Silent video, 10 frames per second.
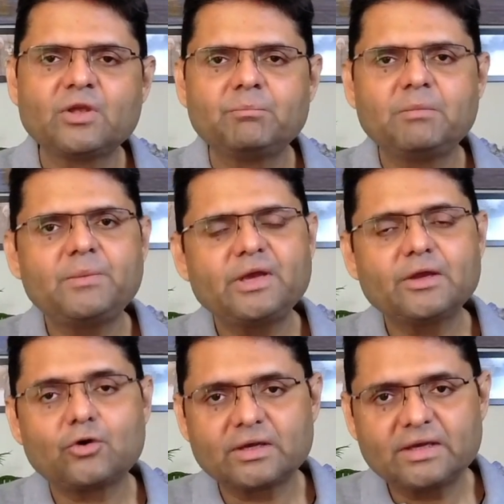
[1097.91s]
maybe
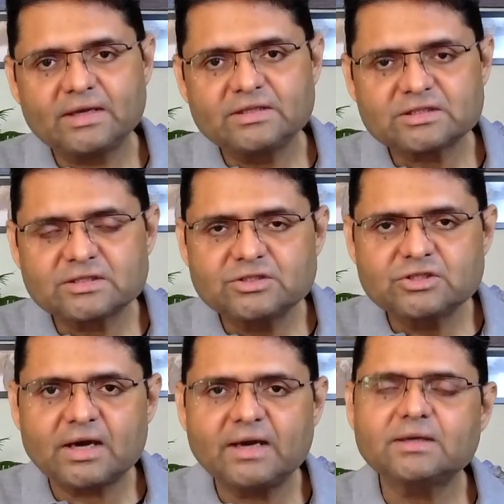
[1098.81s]
an organization
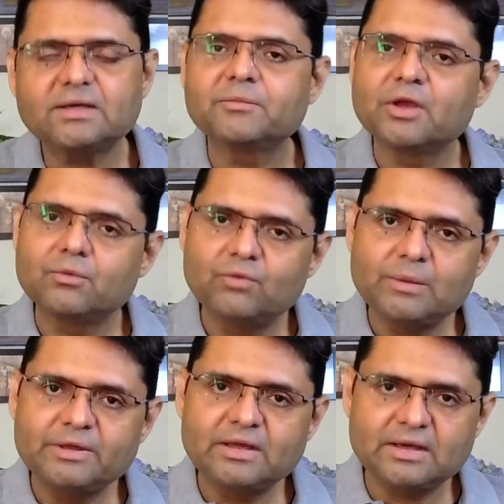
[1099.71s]
chart will
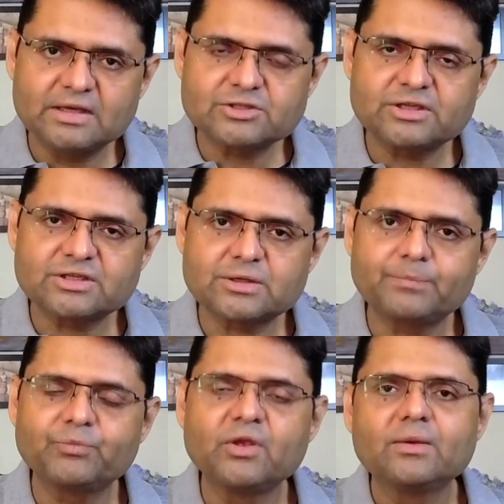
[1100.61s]
be the illustration.